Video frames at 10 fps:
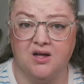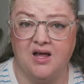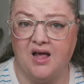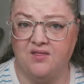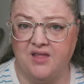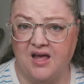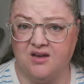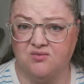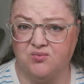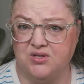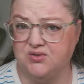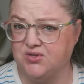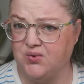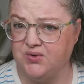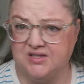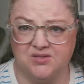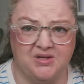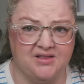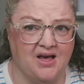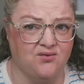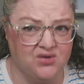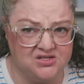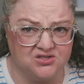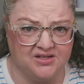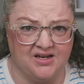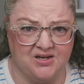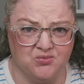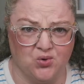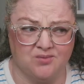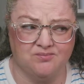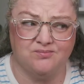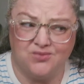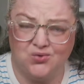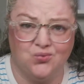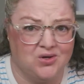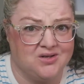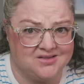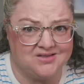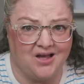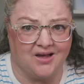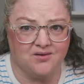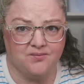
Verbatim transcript: And then, when you don't need to be that vigilant anymore, you will get sick.